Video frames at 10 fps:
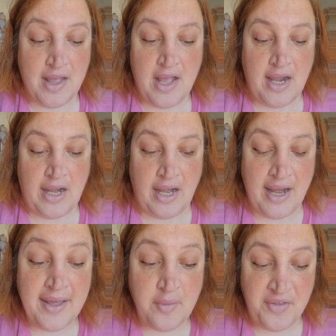
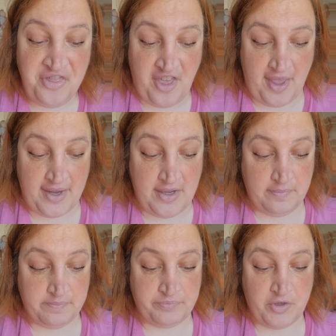Liquid thin
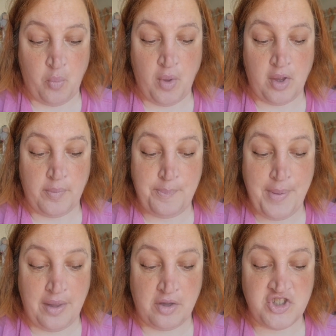will
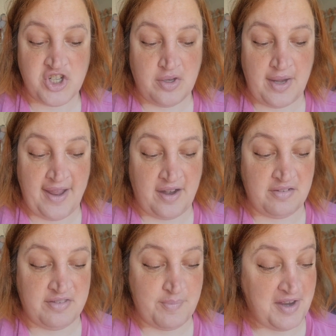build your layers
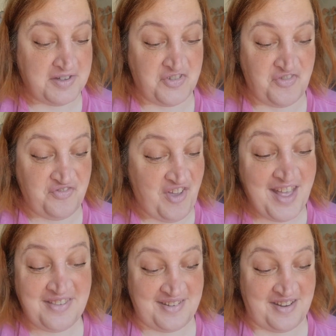much
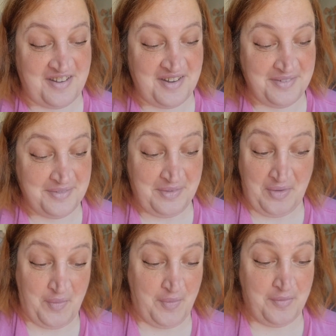faster.
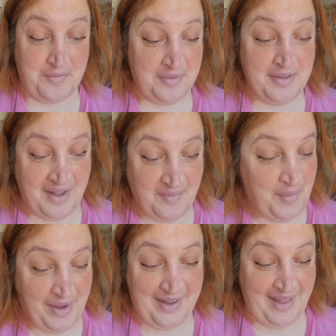Oh,
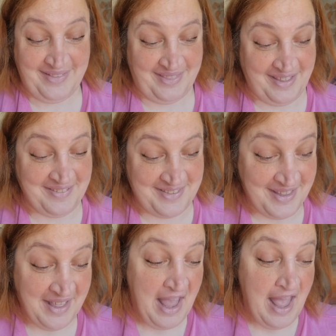I like this.
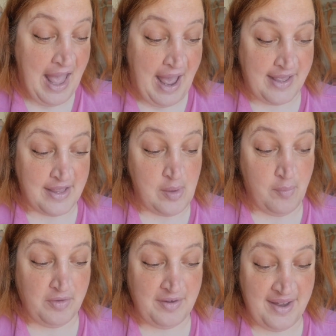And you
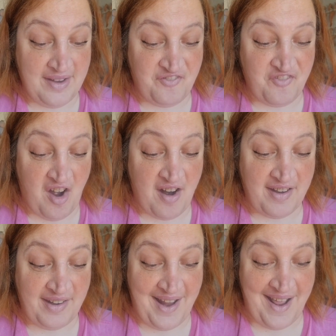will need far
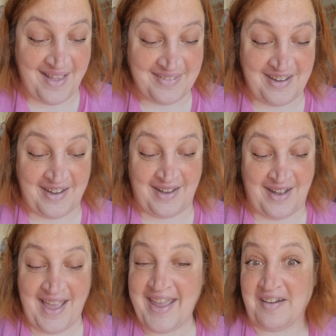less
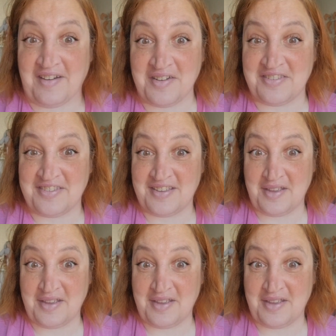layers